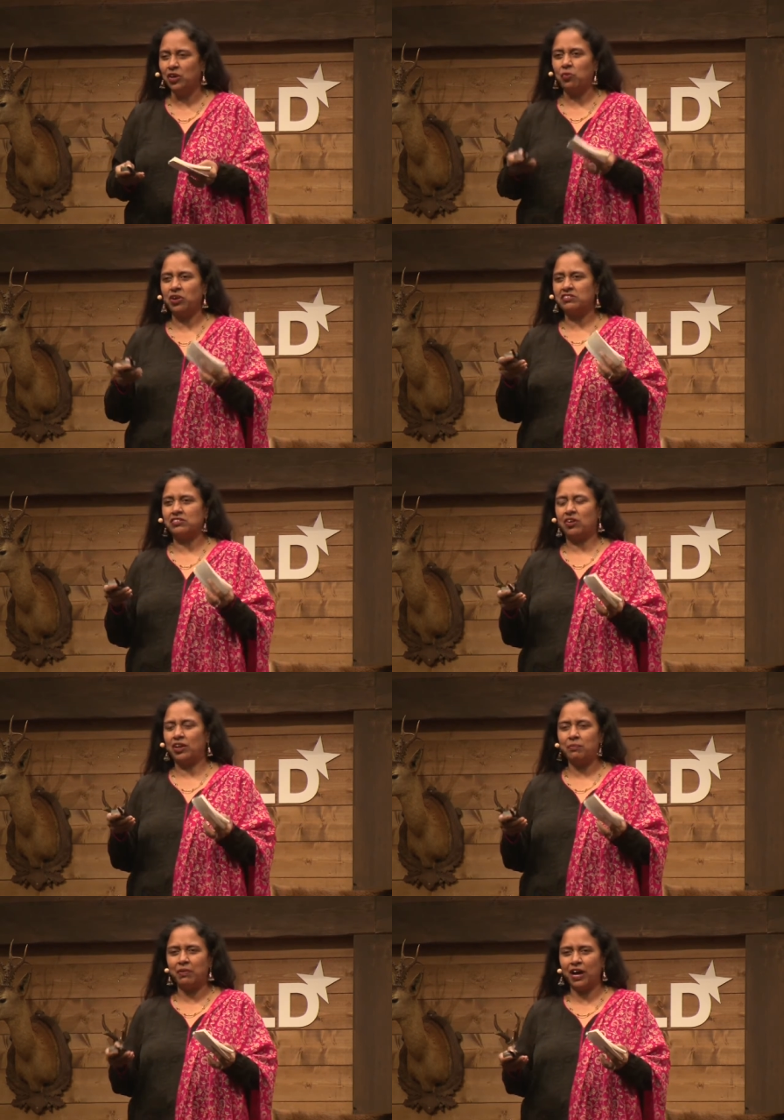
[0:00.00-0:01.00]
what is it all
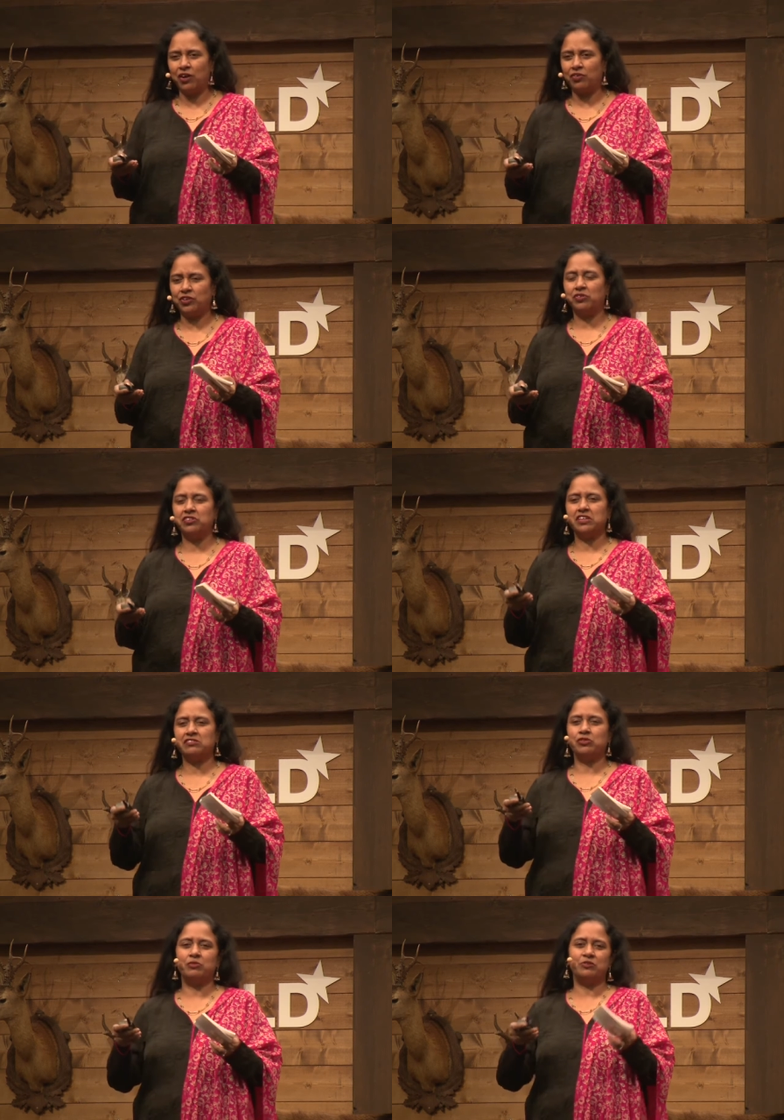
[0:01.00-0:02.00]
about? You know, there
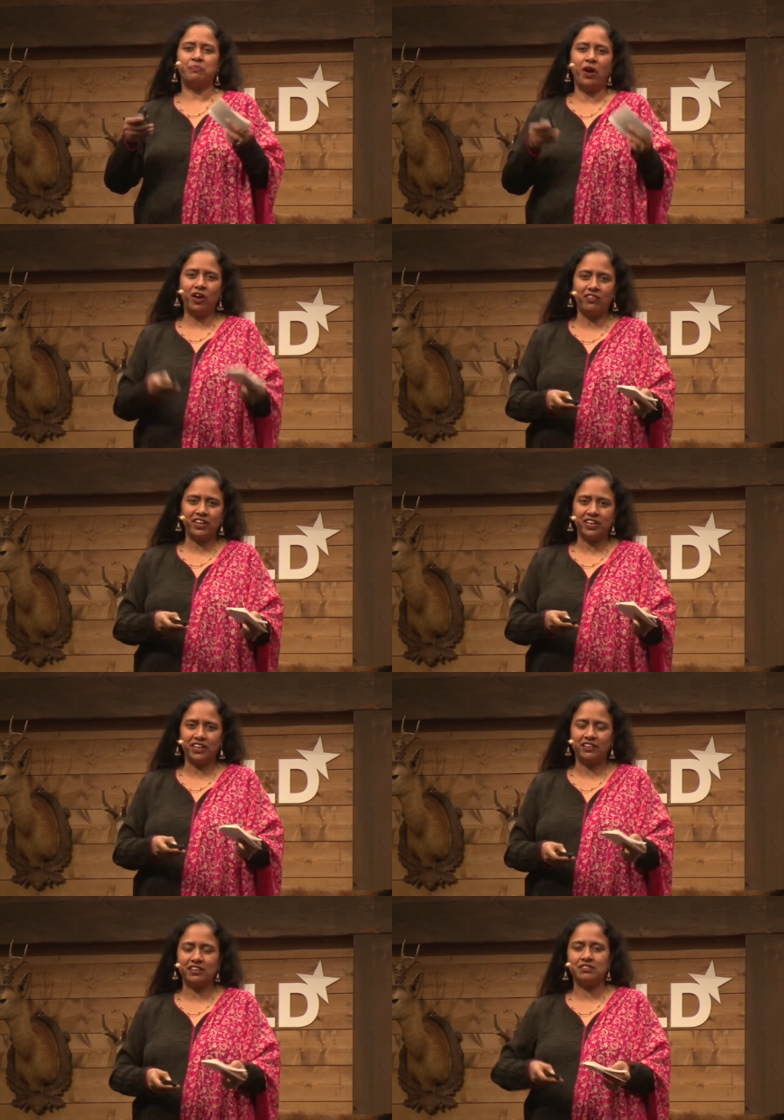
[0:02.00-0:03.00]
is so much
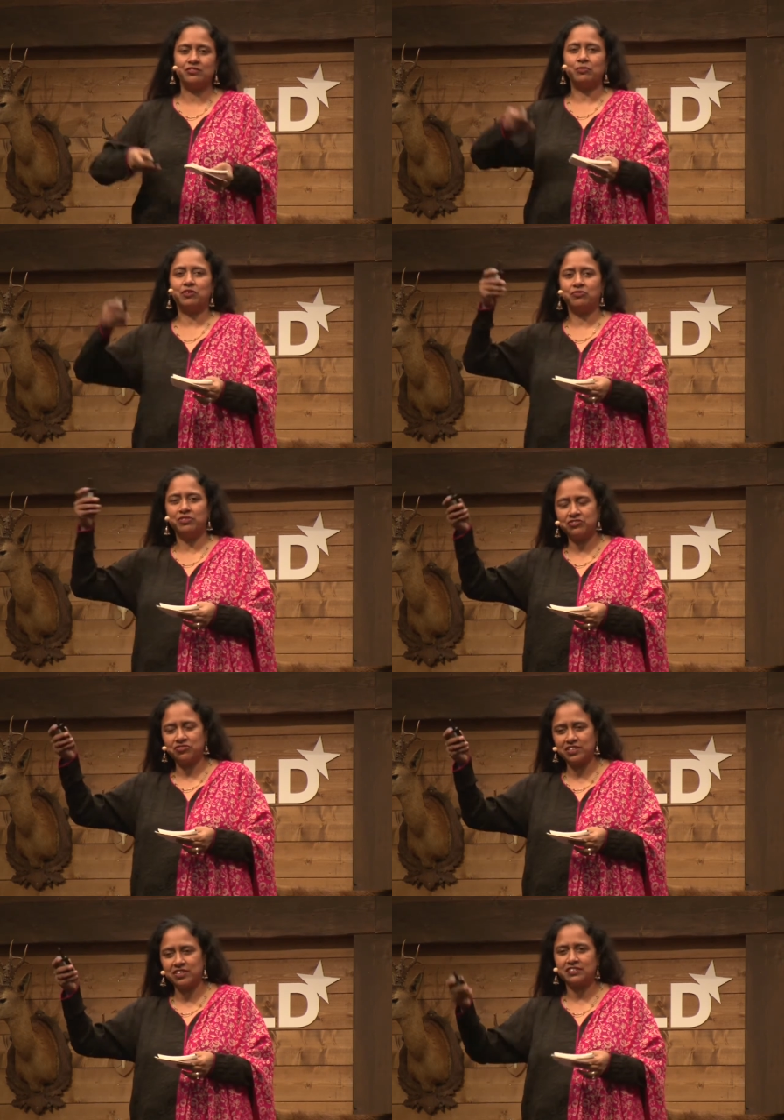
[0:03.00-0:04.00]
poverty, there is so much
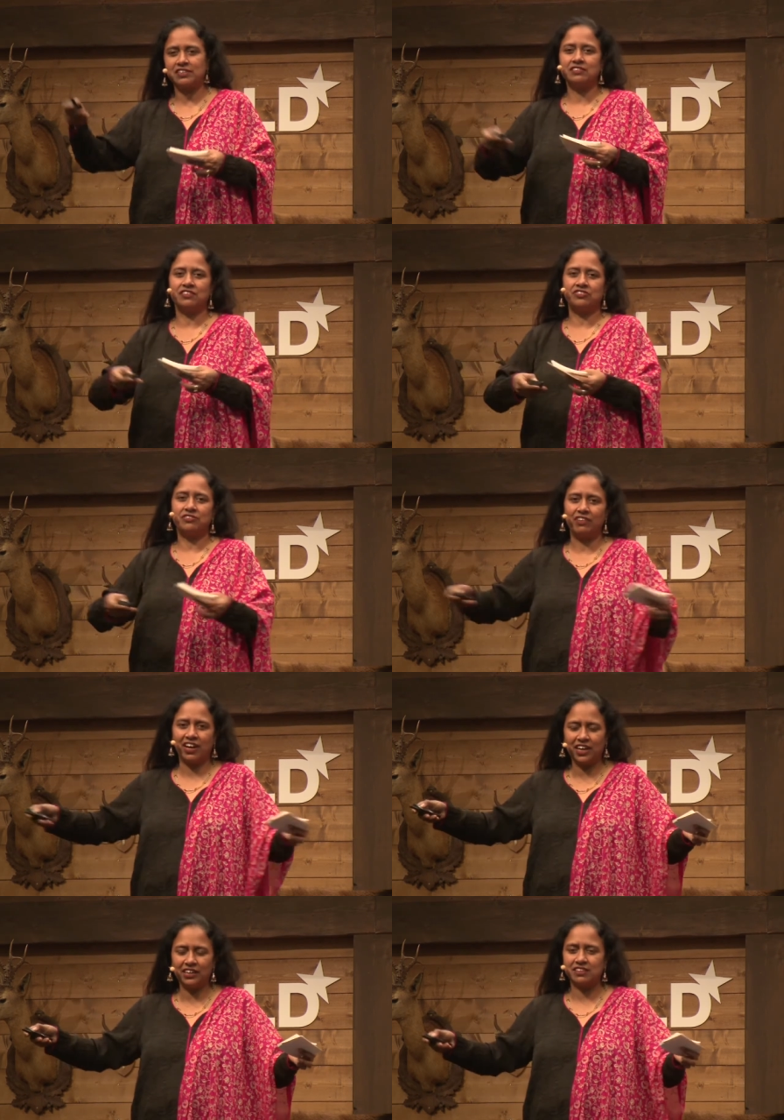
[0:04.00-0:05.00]
richness, there is such
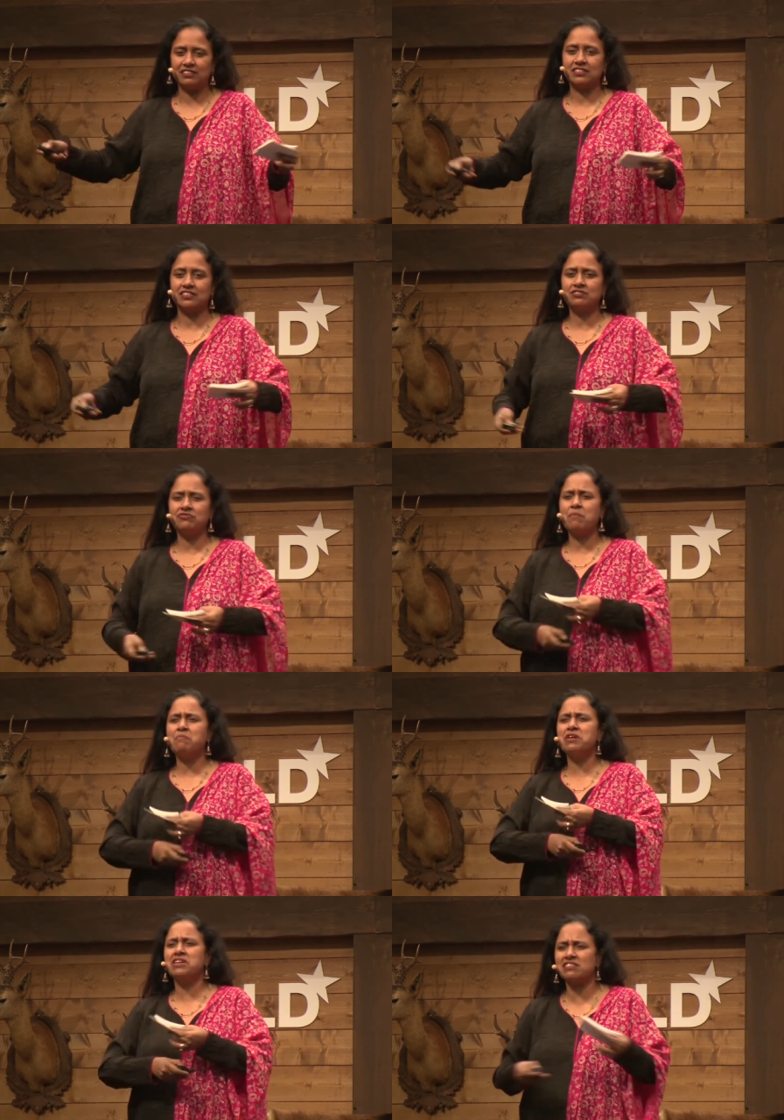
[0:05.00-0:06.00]
divide, there's
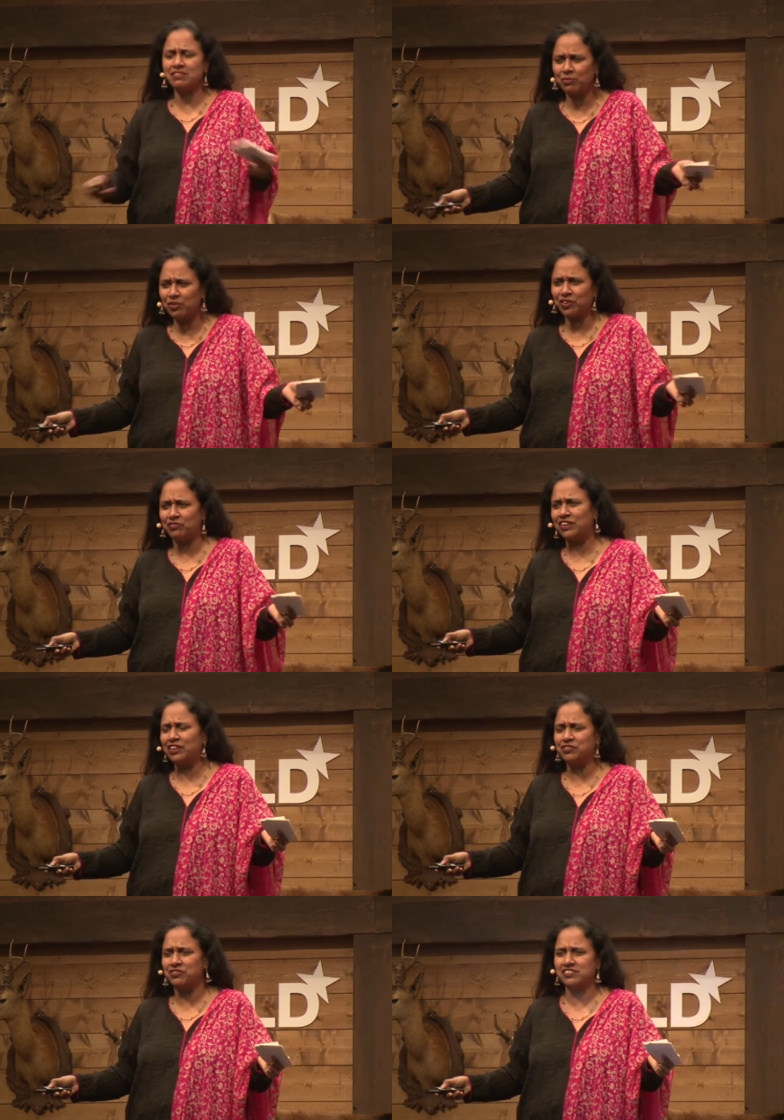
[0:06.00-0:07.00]
tremendous amount of
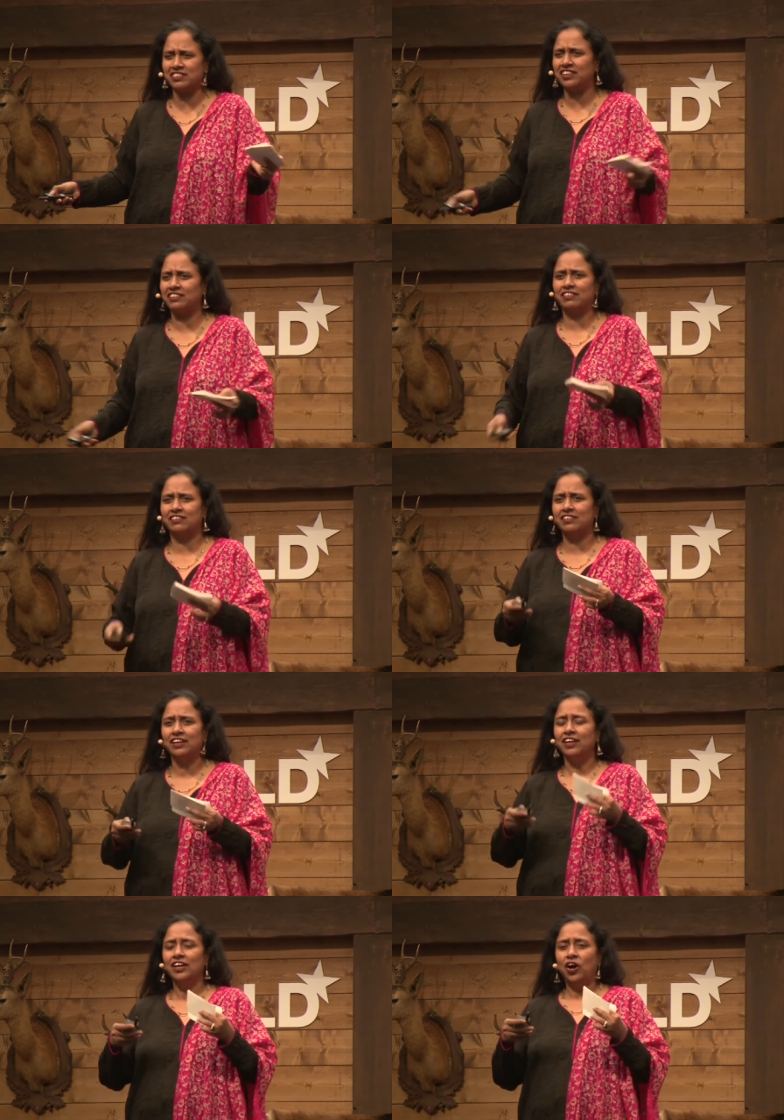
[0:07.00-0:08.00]
illiteracy, there is
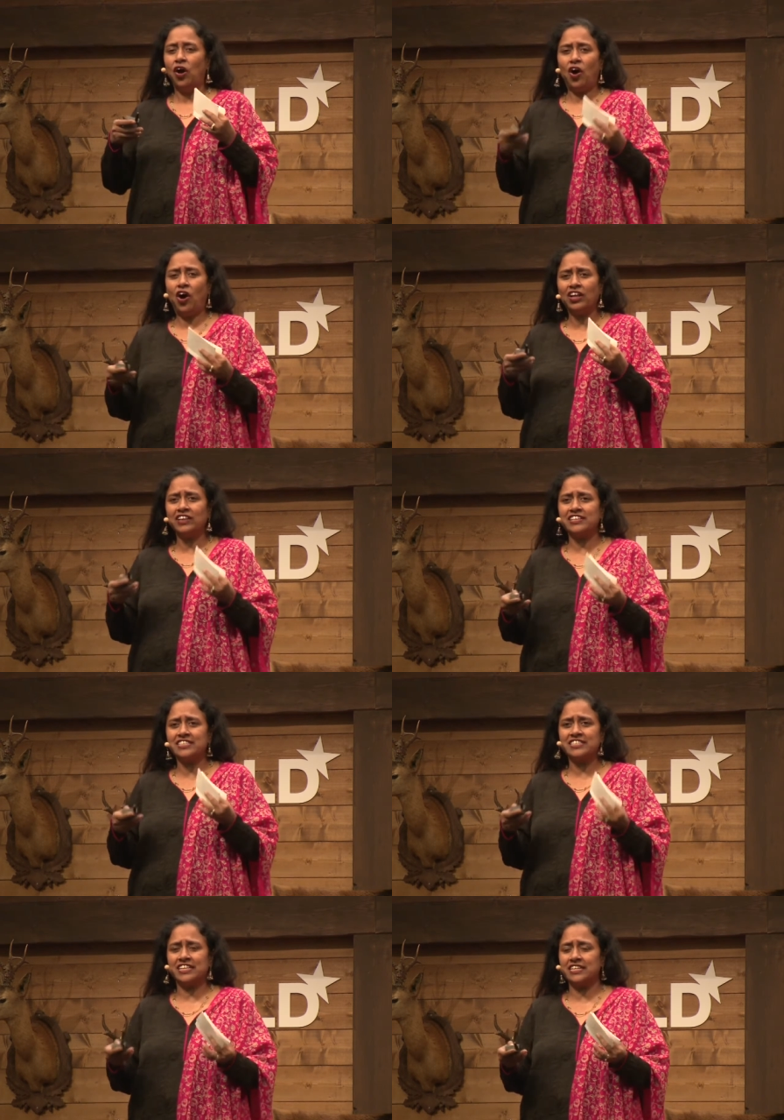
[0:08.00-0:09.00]
all
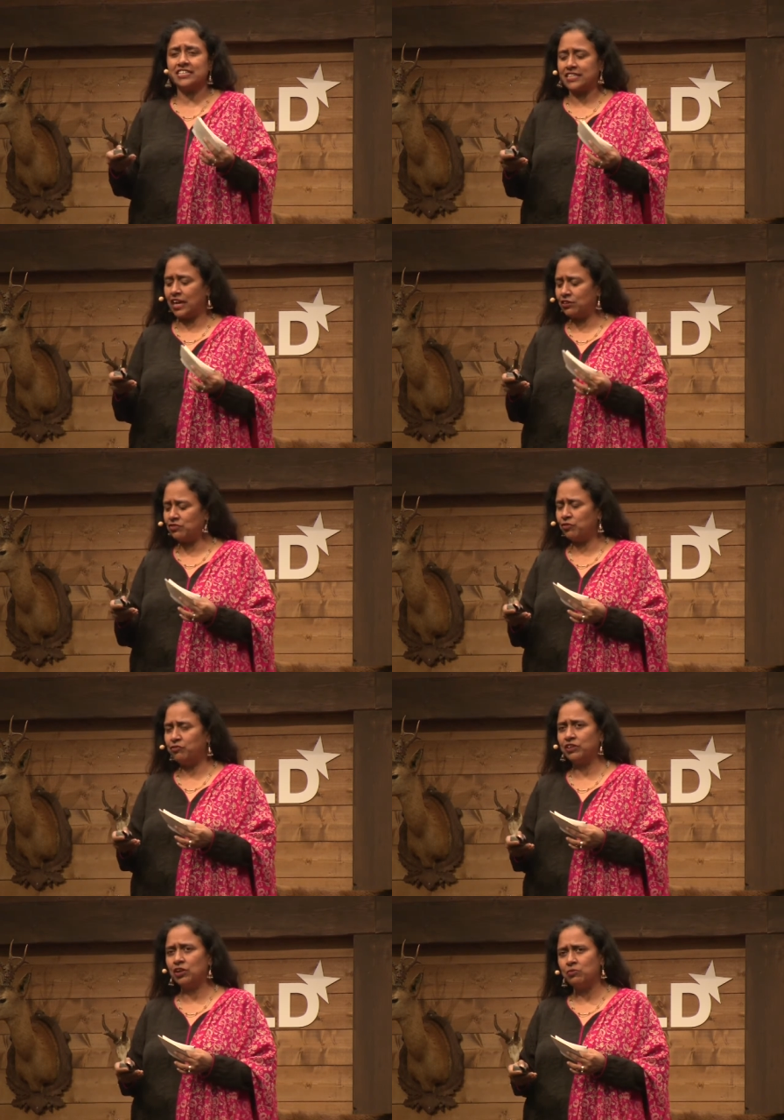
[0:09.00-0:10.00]
these things. And so
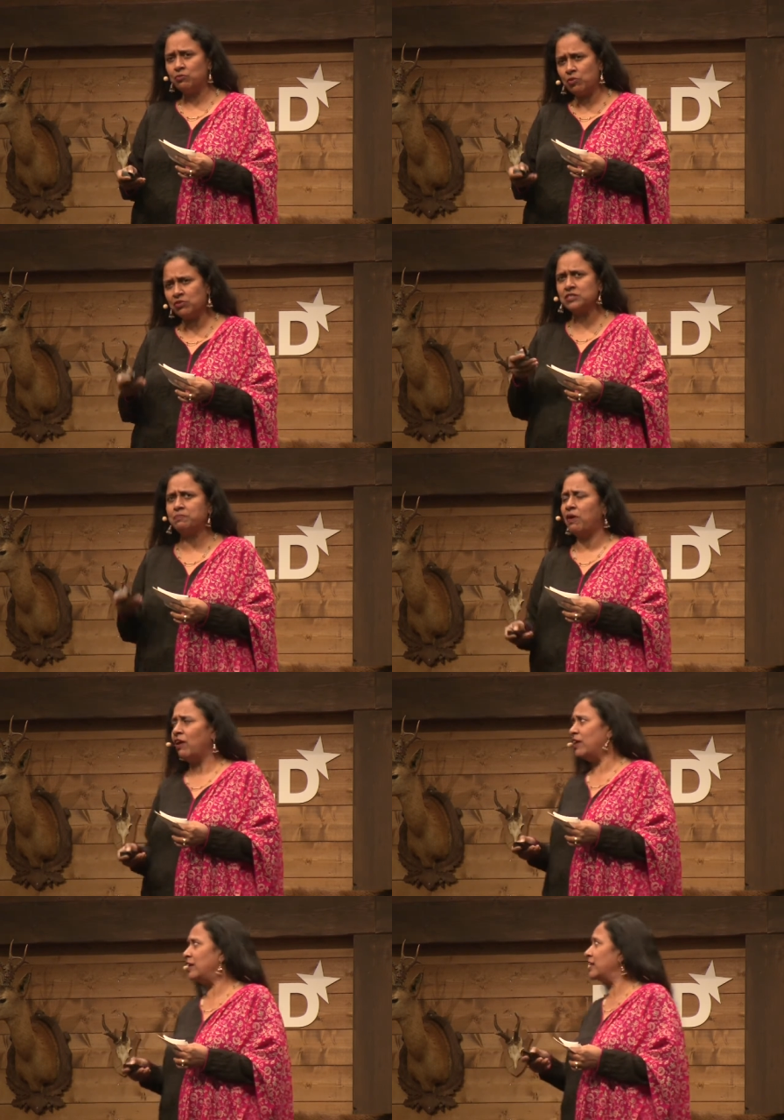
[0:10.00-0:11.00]
for the most
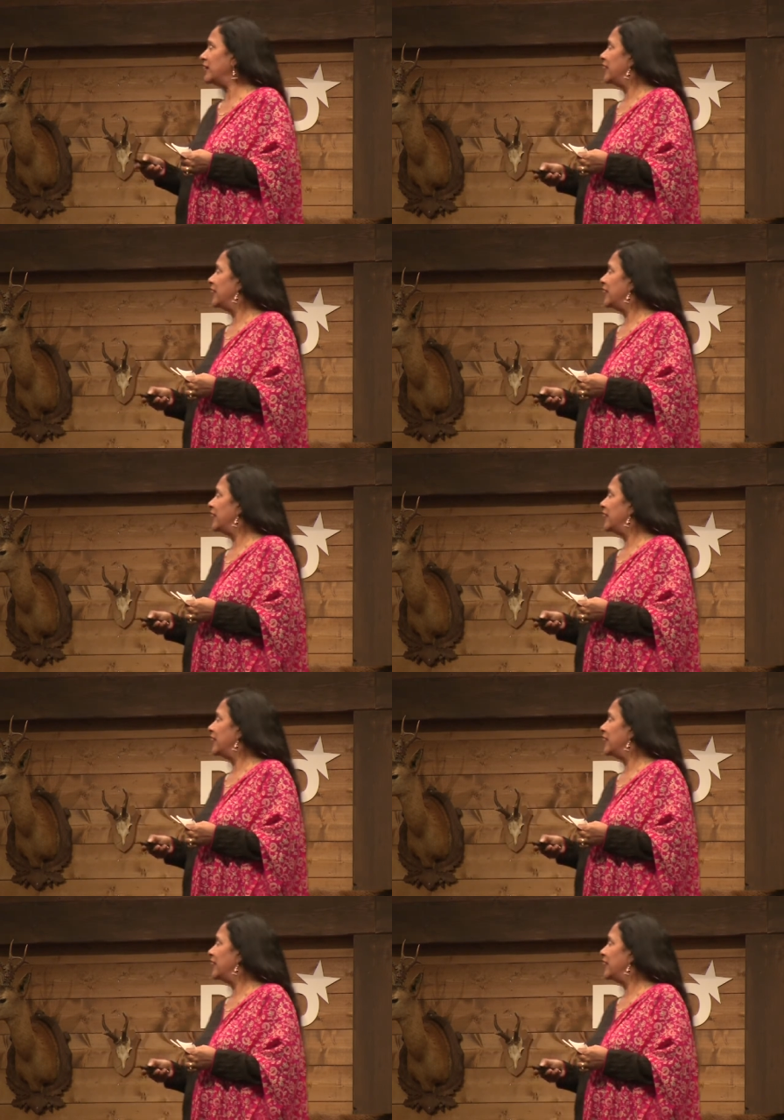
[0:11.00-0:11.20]
part,